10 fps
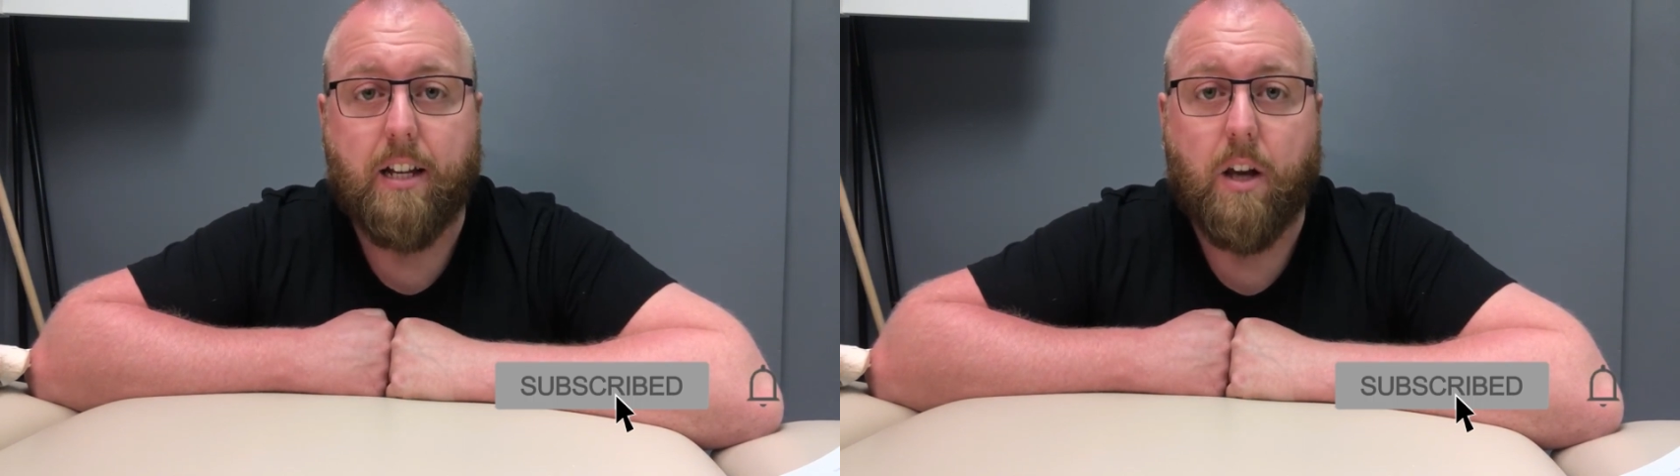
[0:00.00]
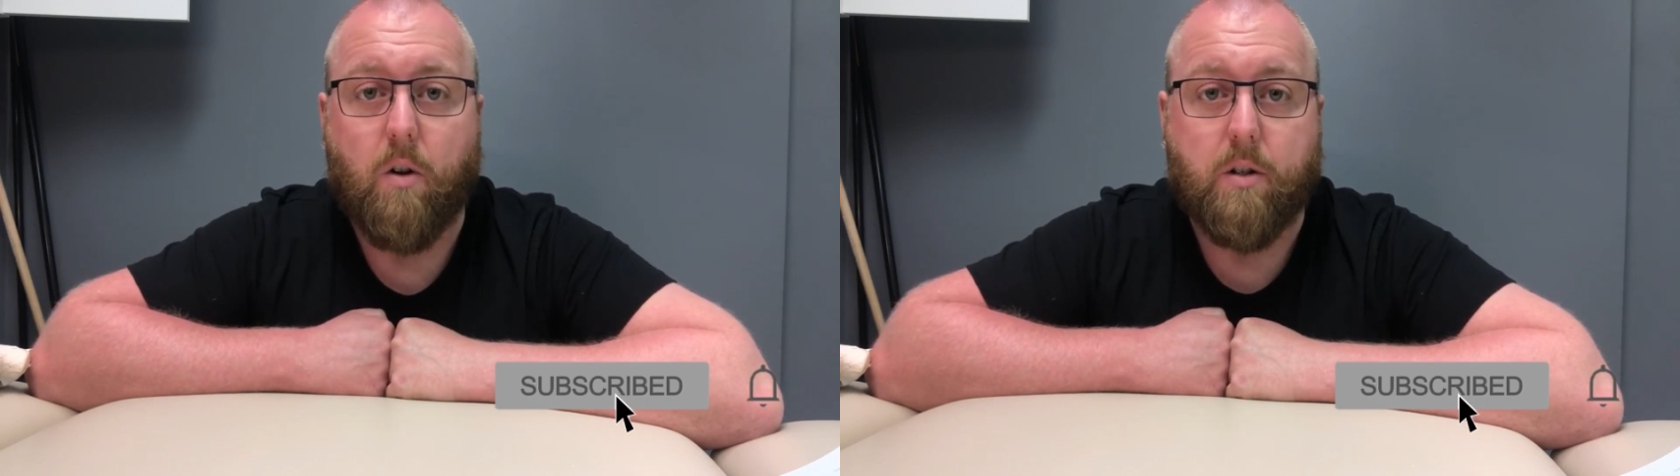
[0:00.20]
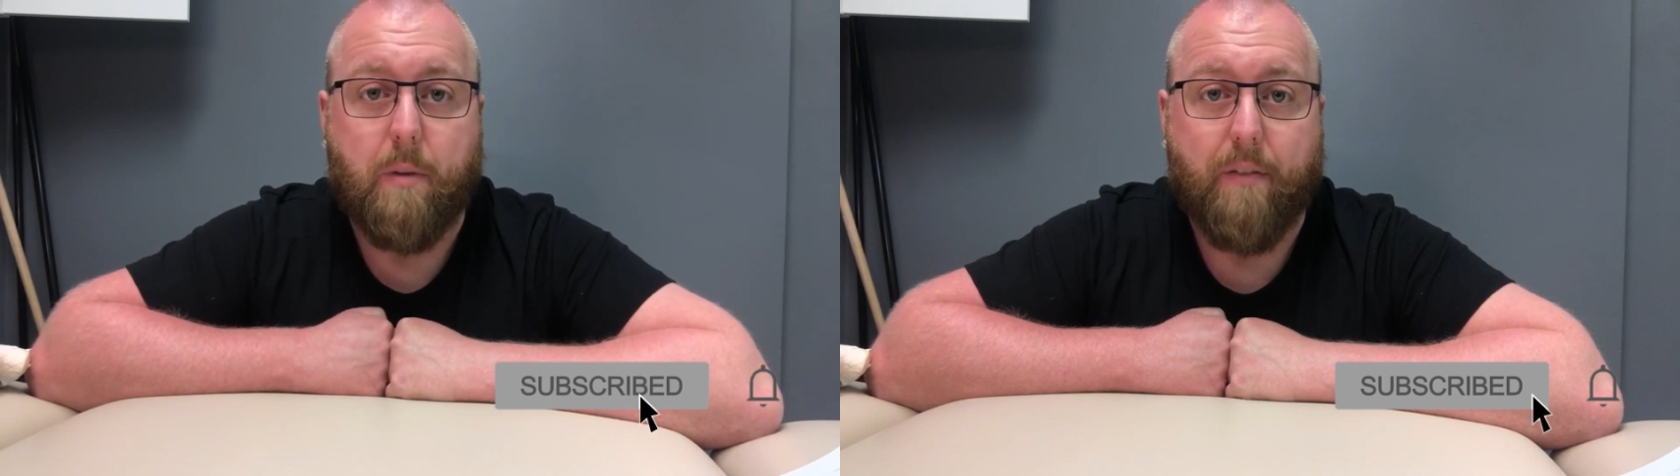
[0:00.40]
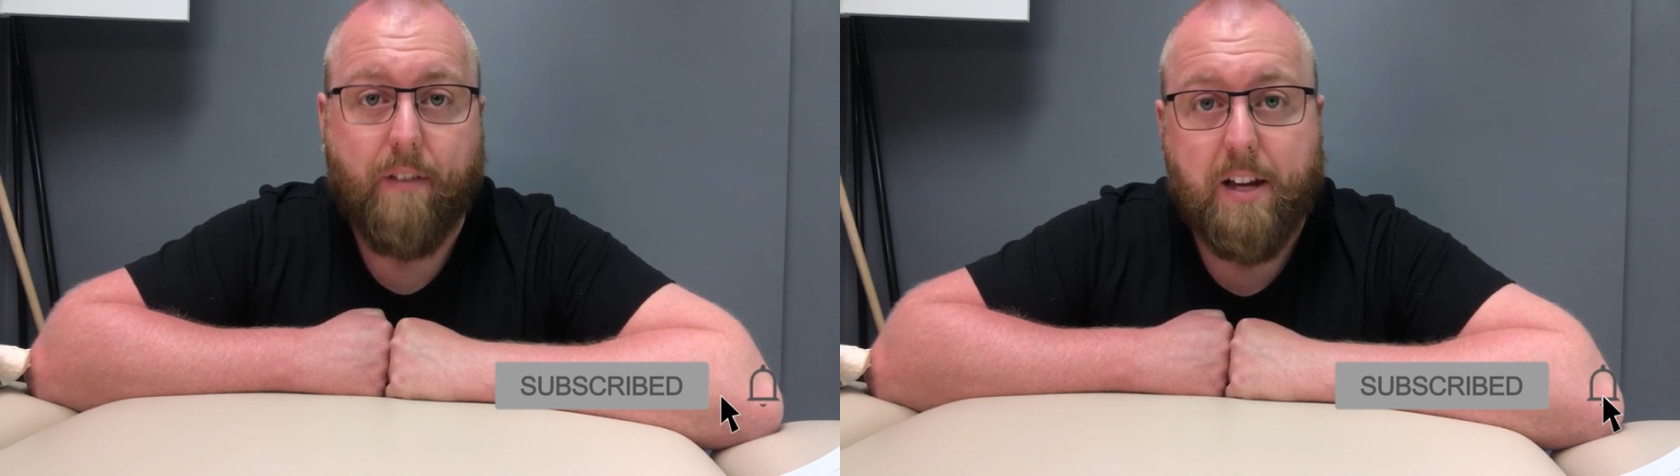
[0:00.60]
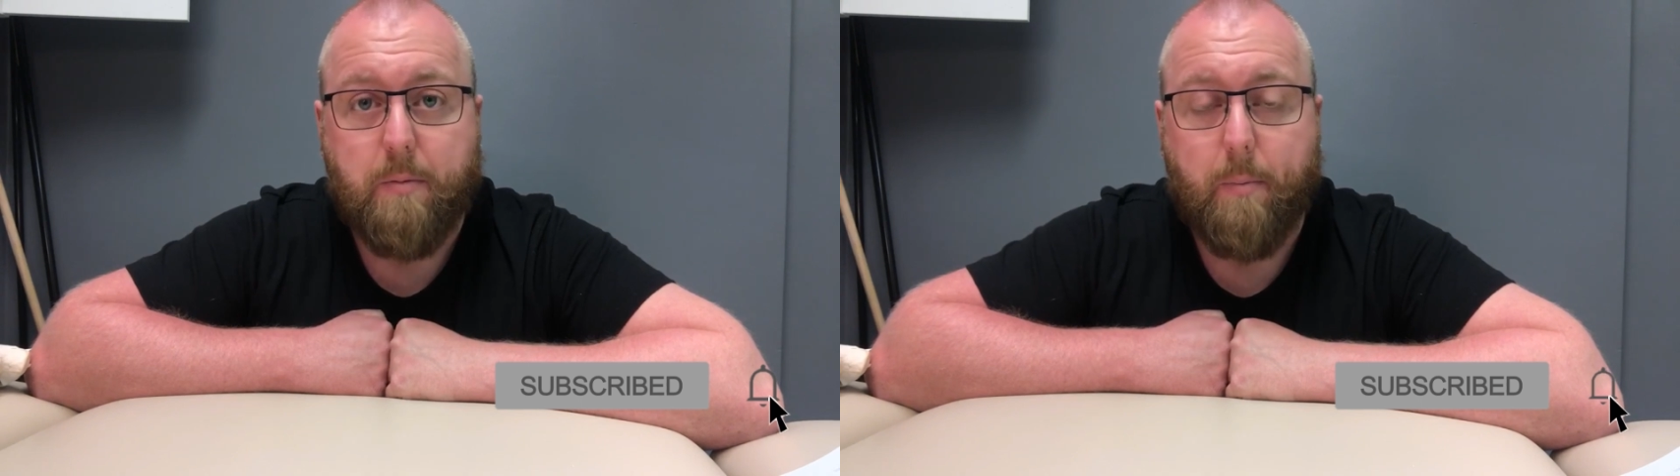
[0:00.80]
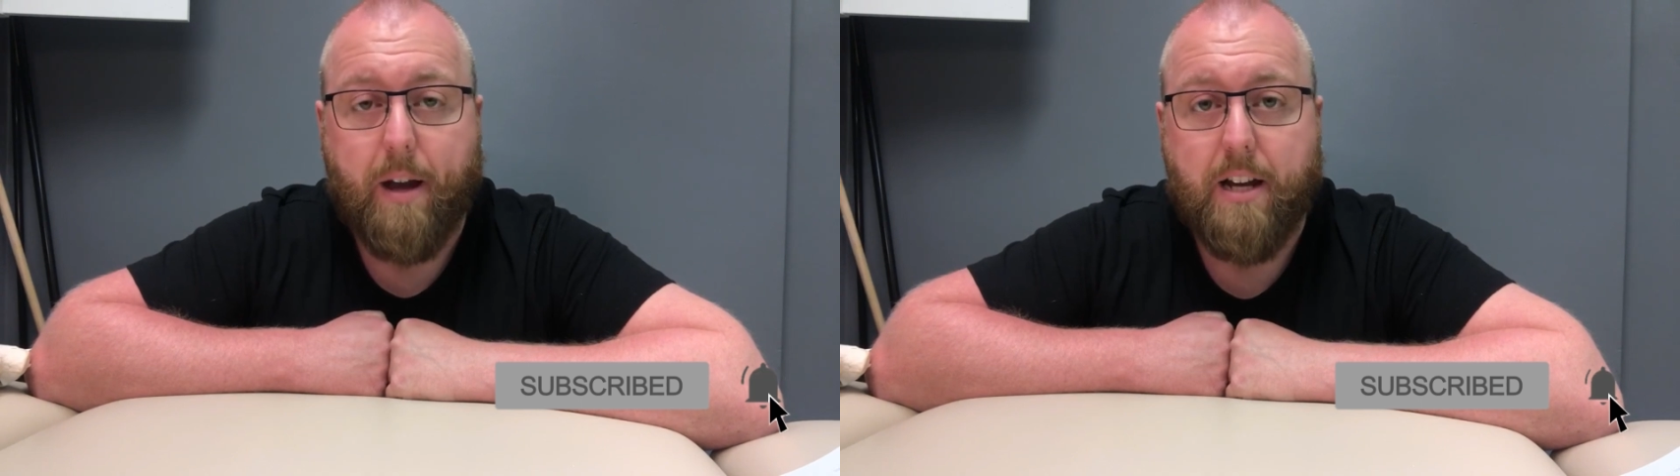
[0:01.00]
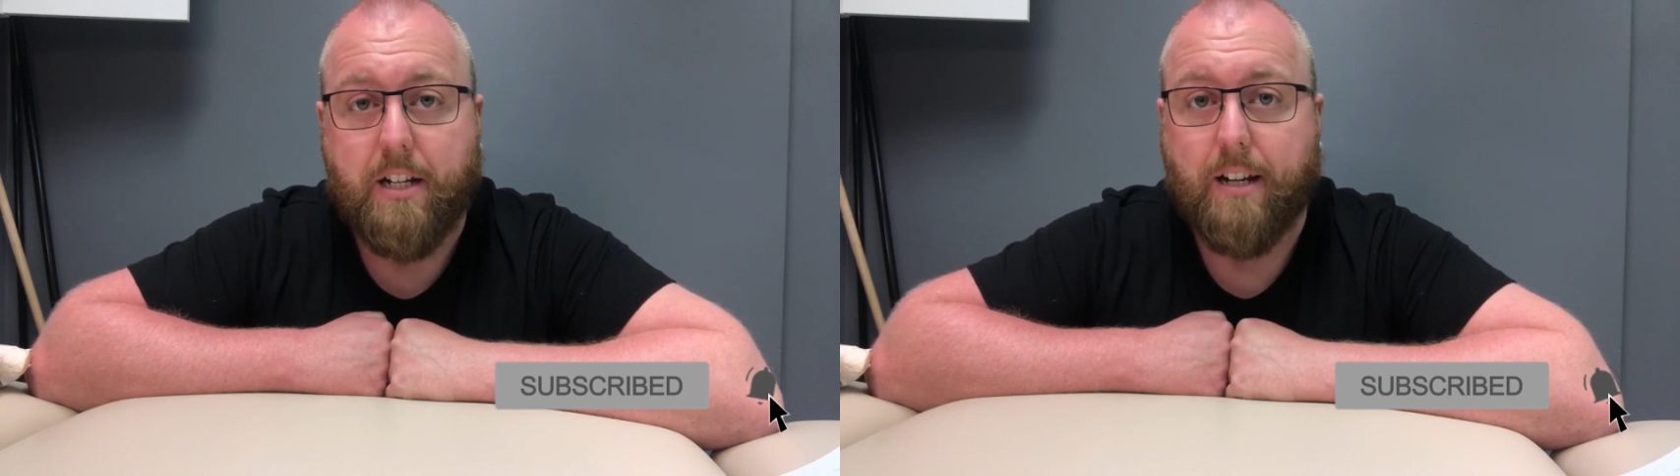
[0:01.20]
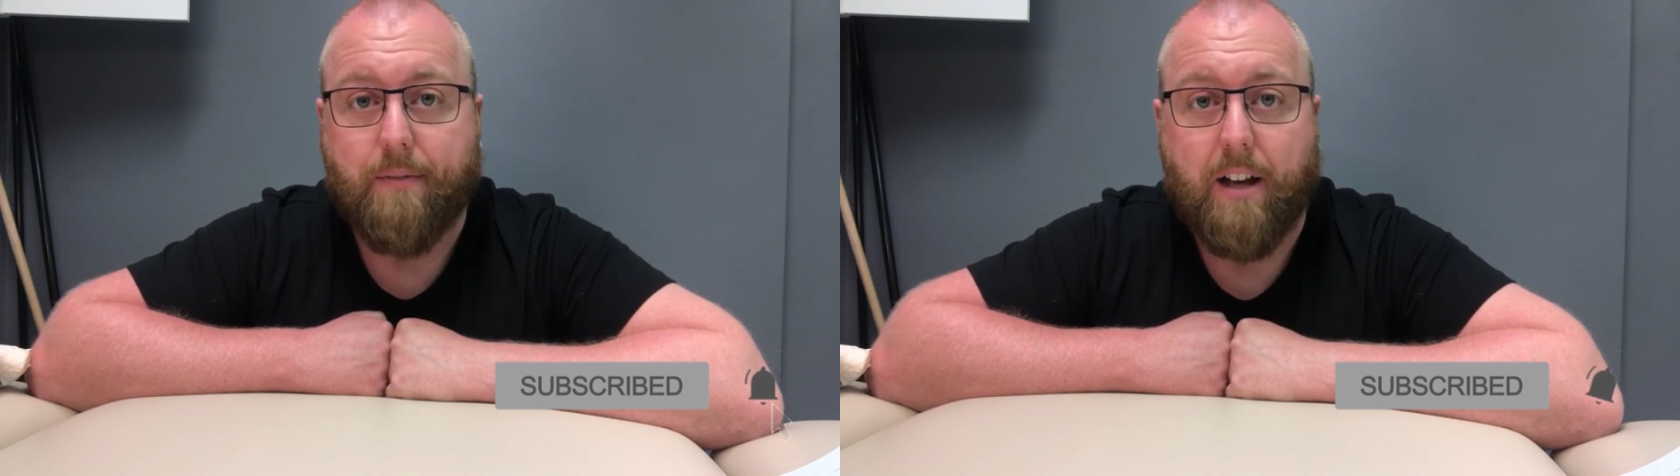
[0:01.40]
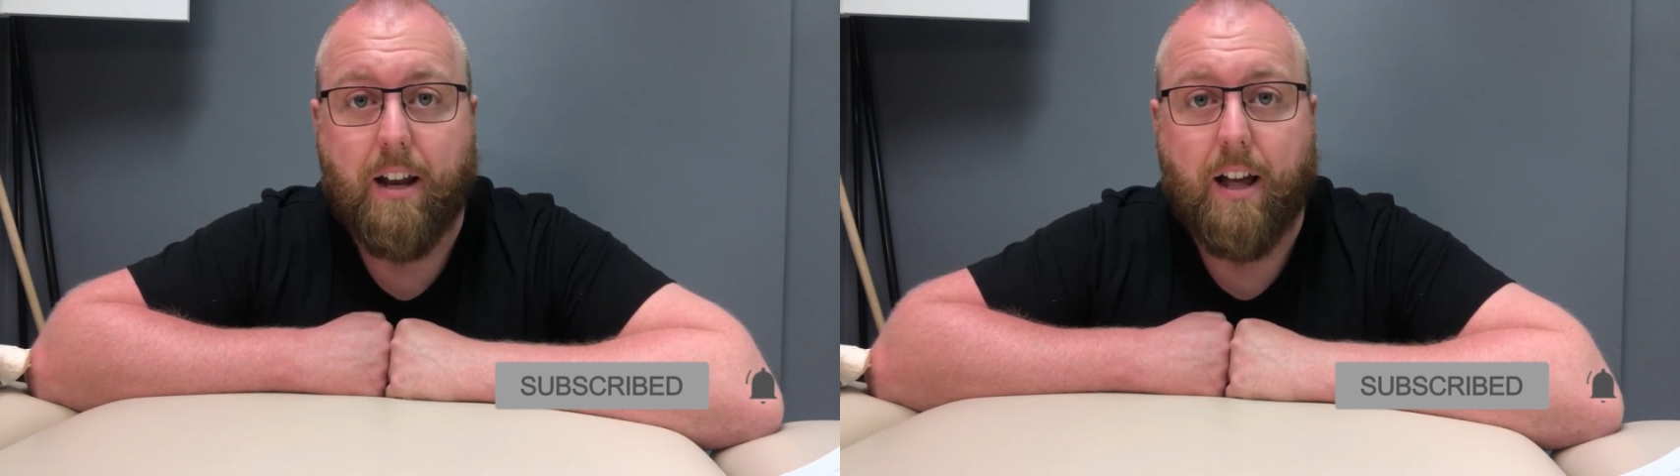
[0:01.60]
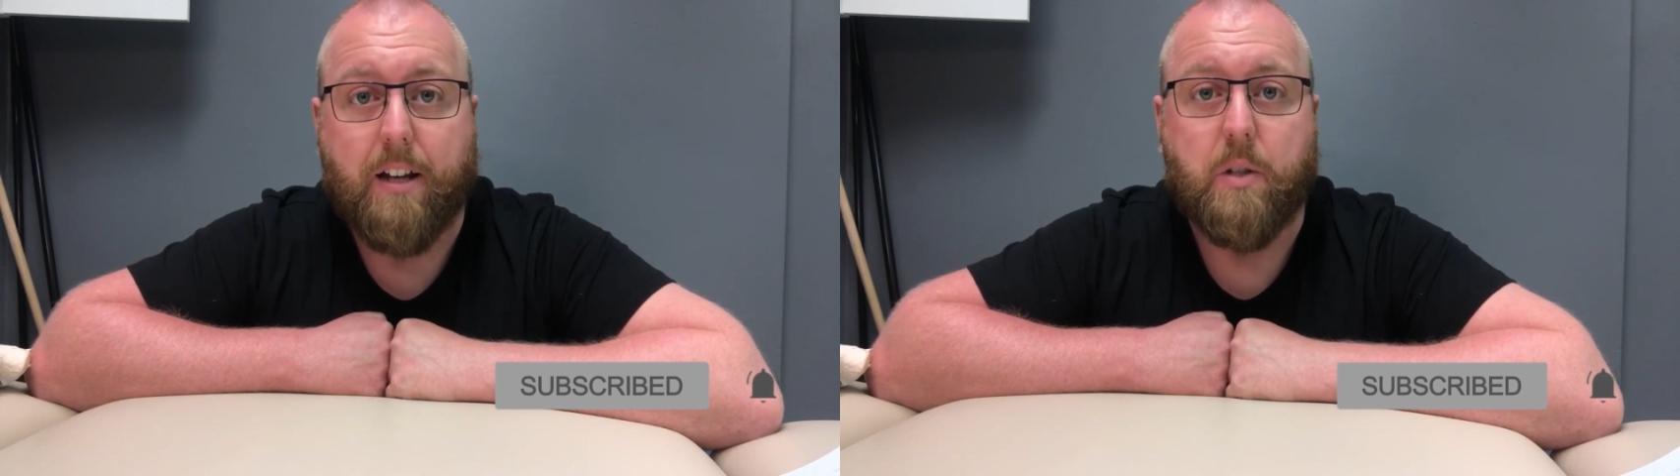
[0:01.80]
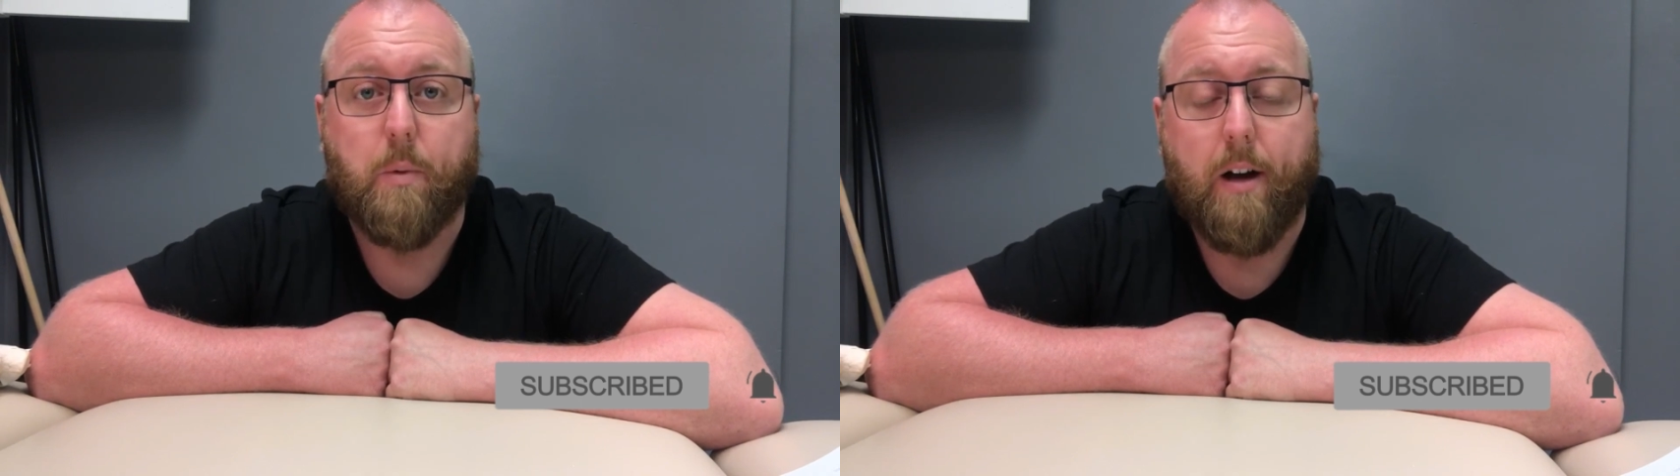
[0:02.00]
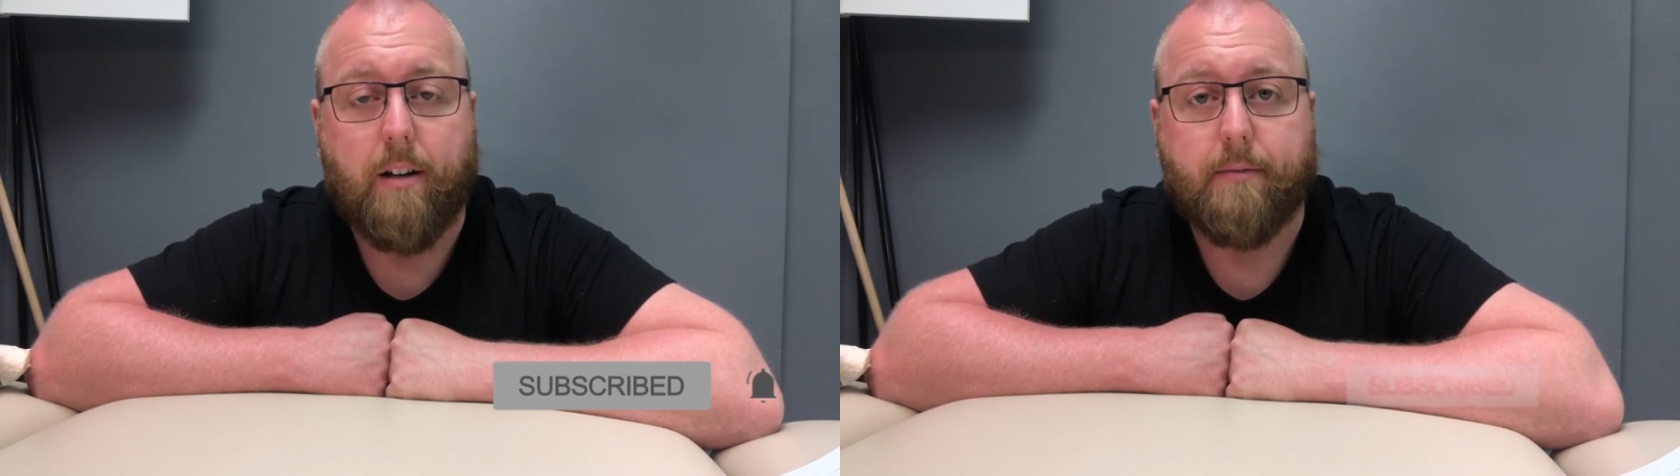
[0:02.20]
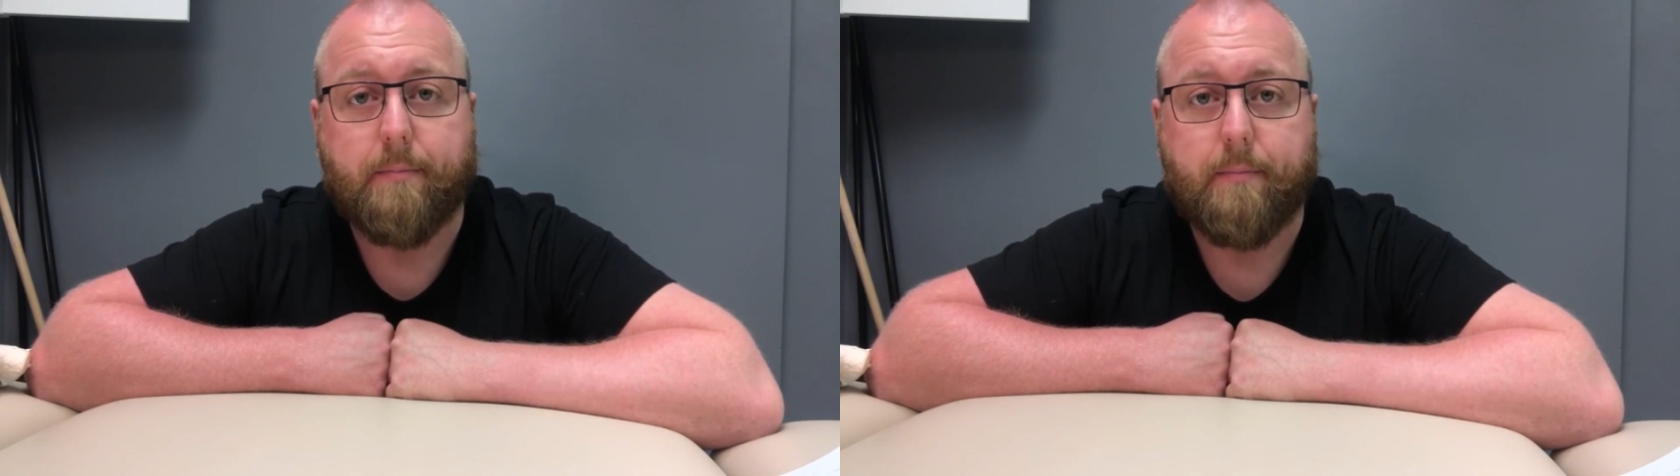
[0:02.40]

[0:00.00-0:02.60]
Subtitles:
go onto my Facebook page and give that a like as well.